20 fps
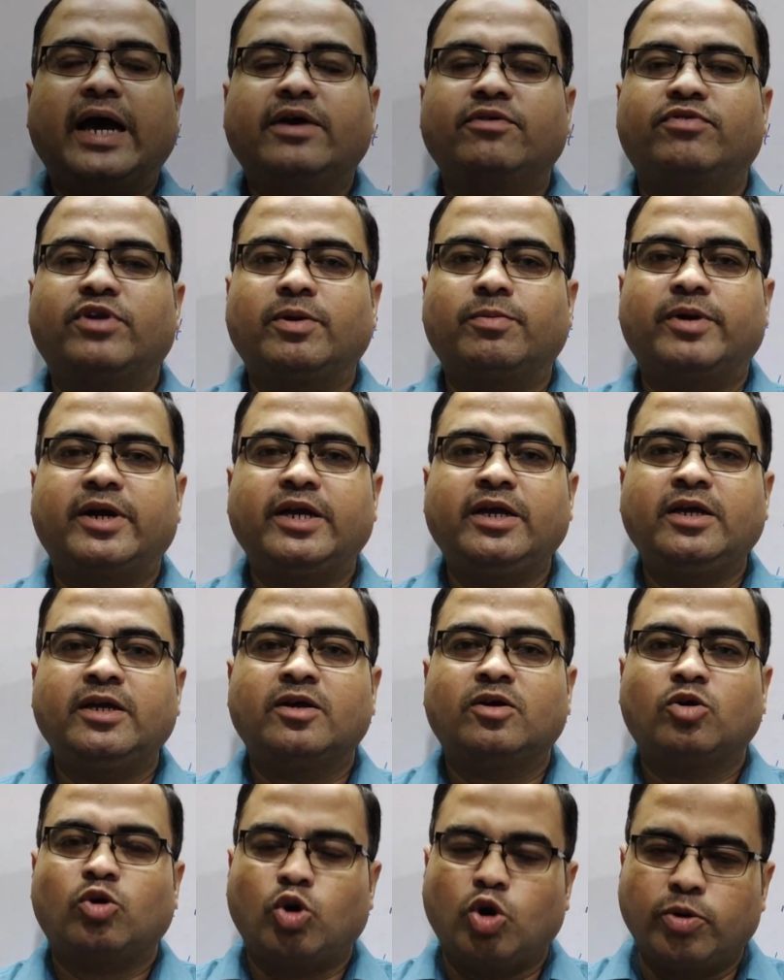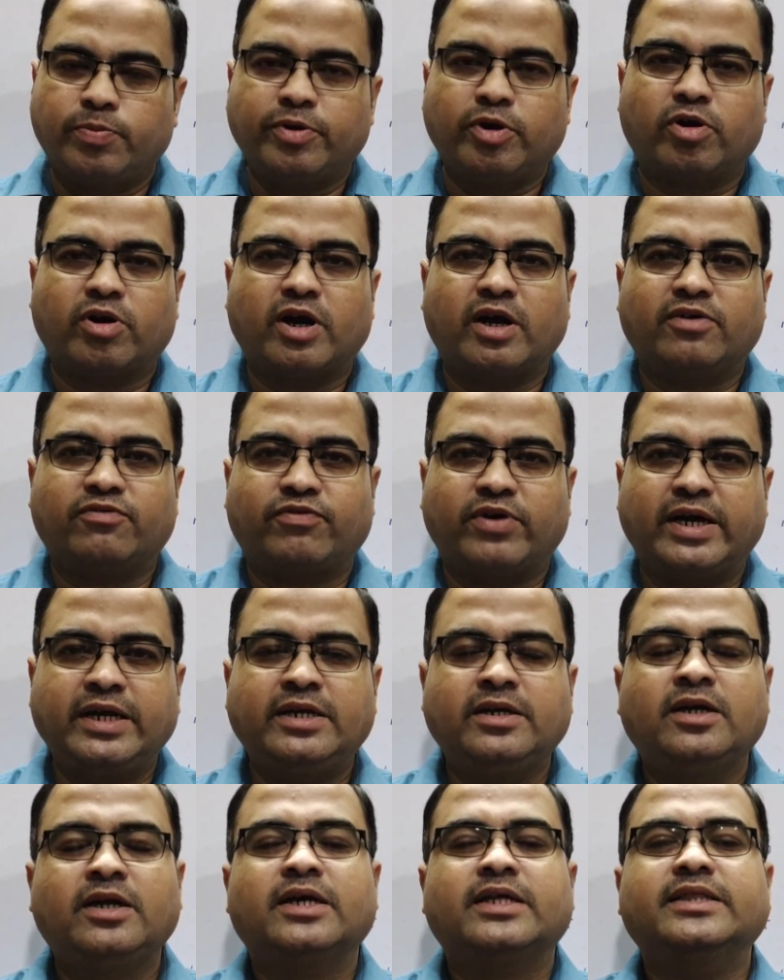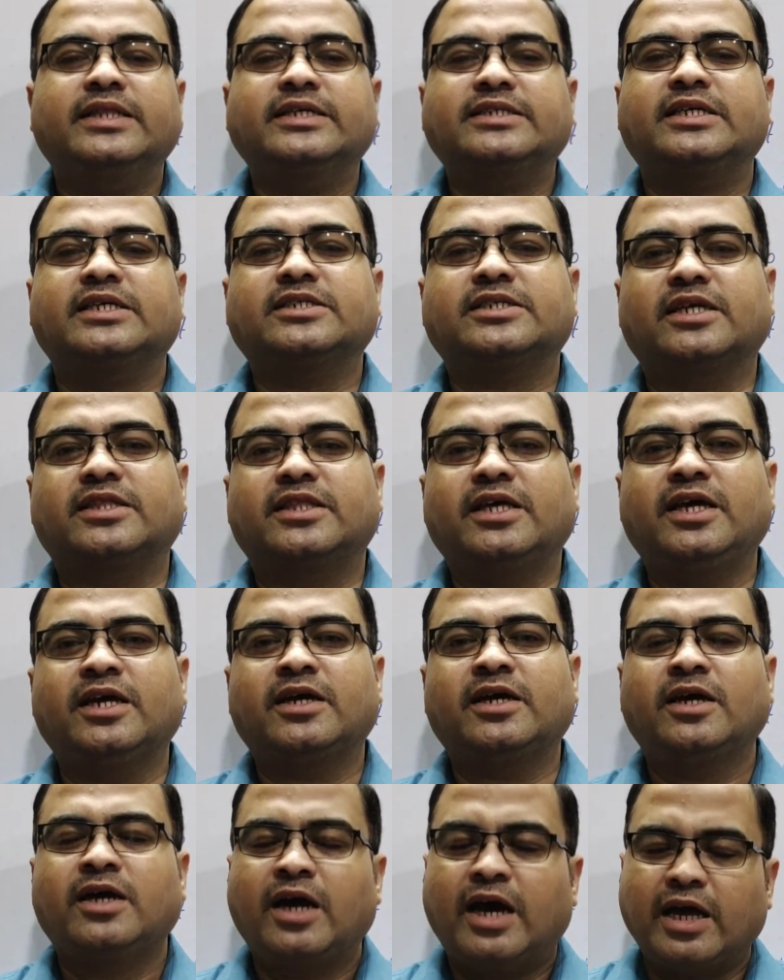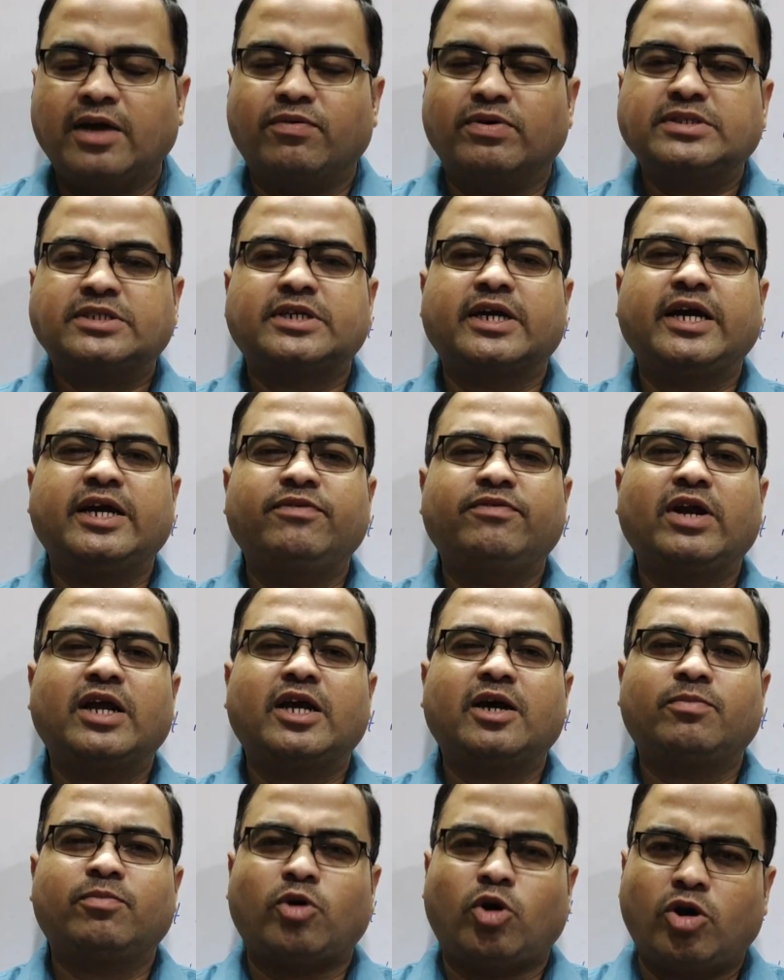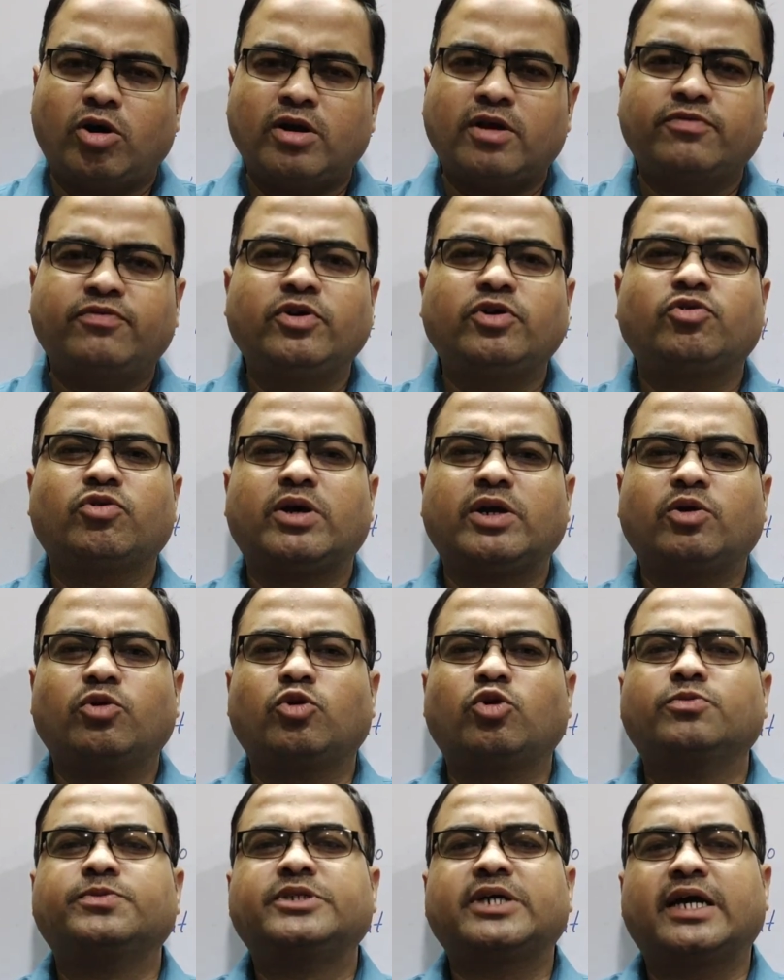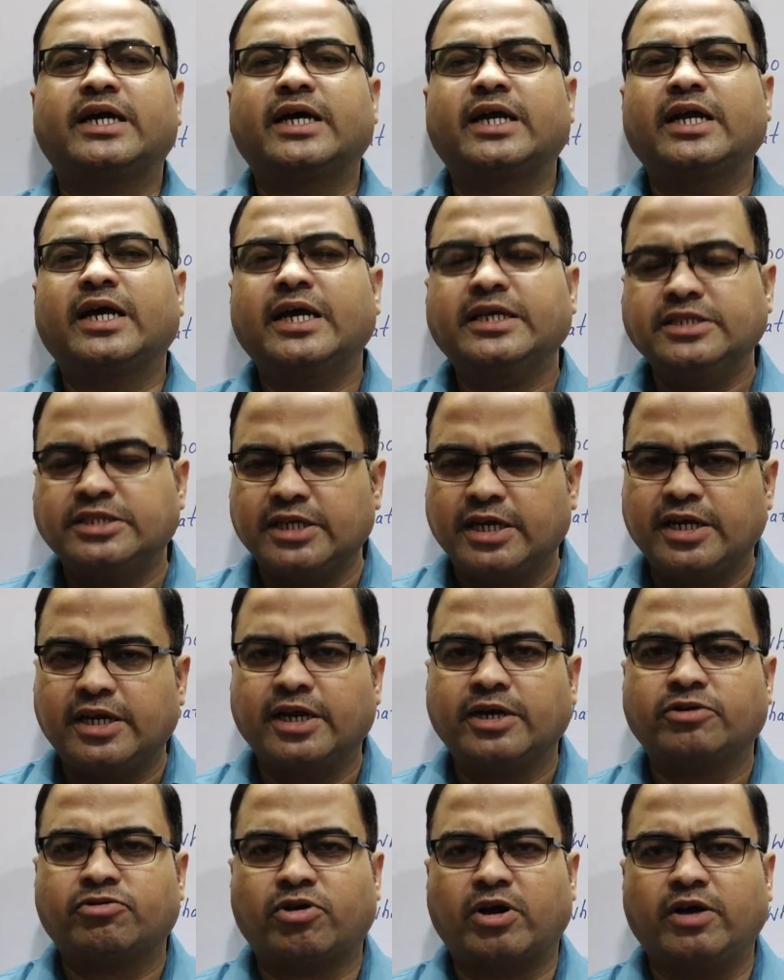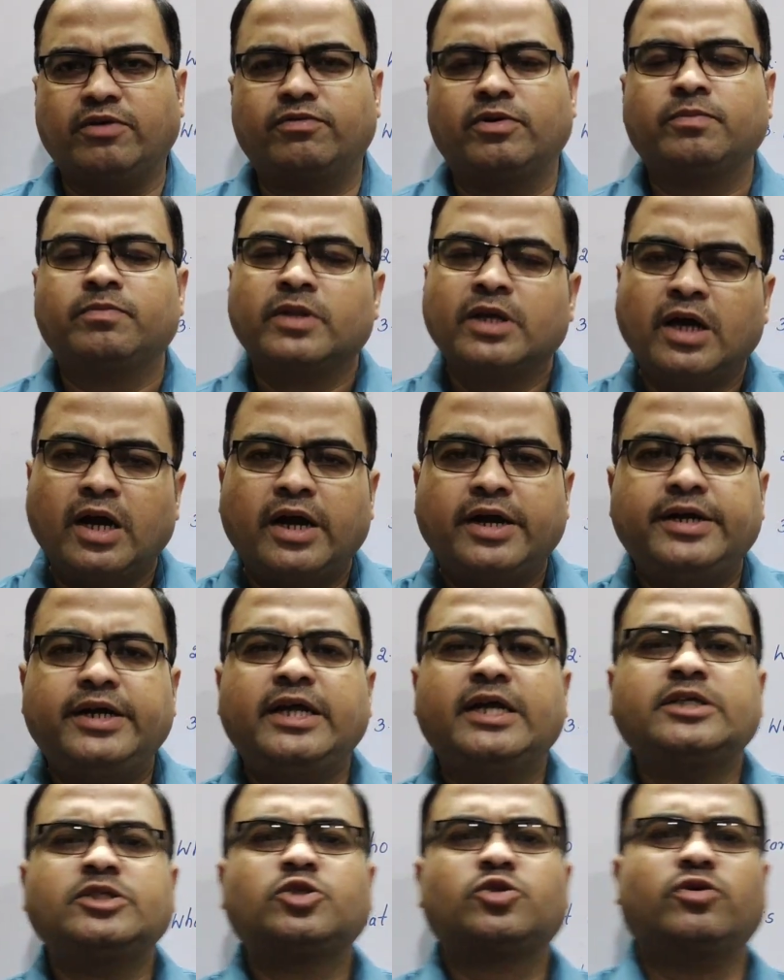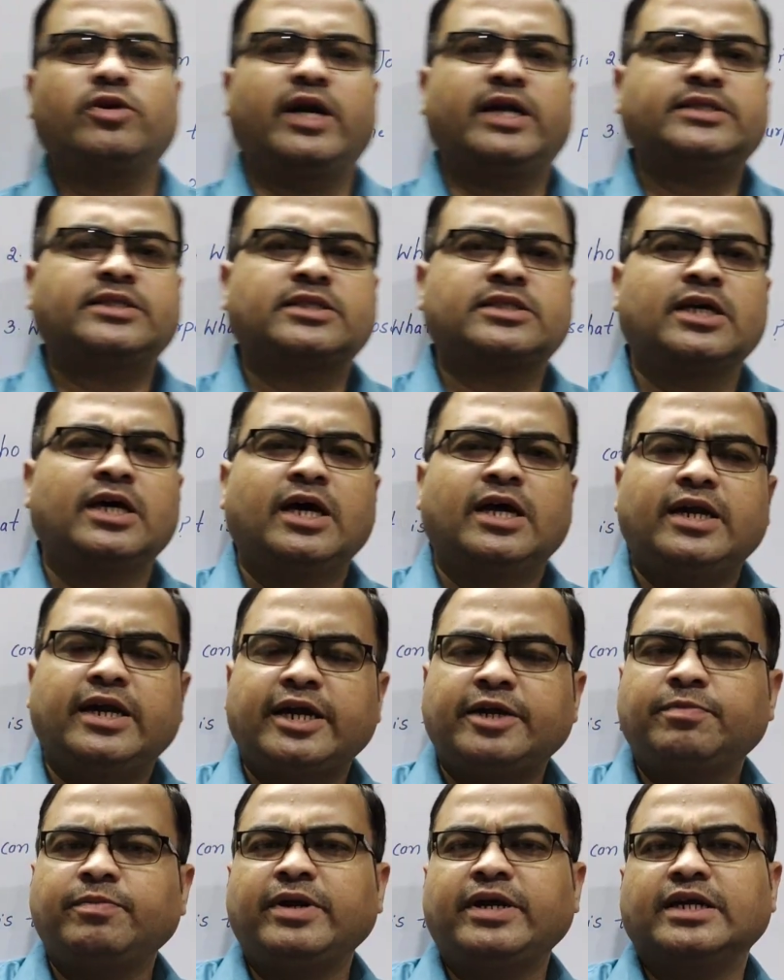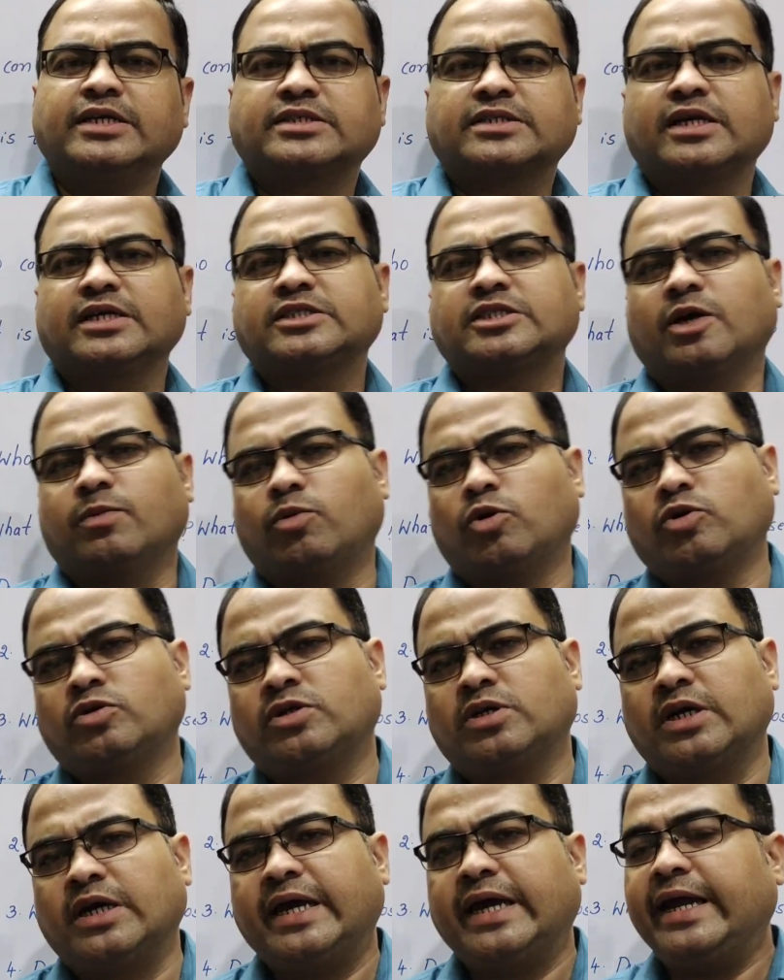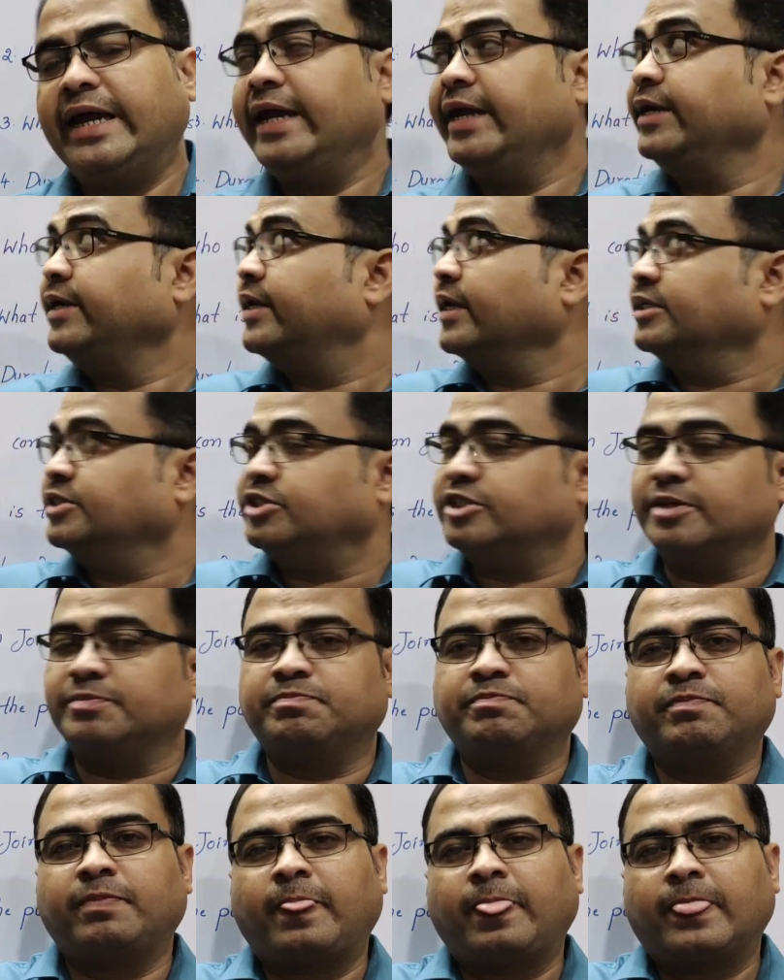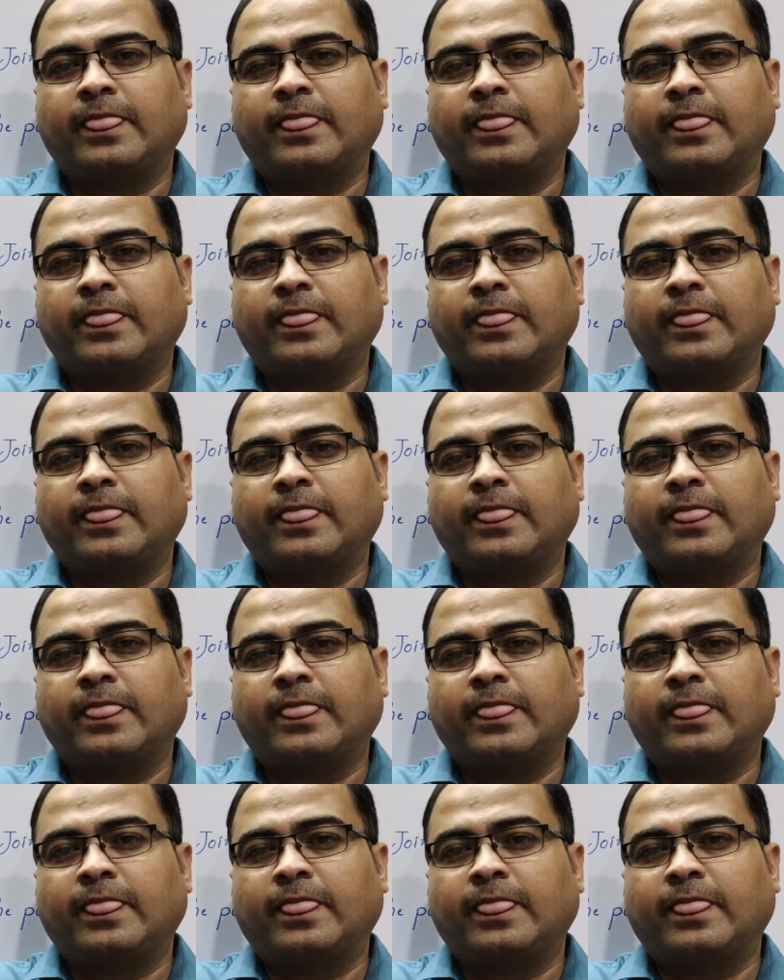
Hi everybody, hope you are all fine. This is Atiq. I once again welcome all of you to our YouTube channel Engineering Drive. Dear students, let me discuss about internship.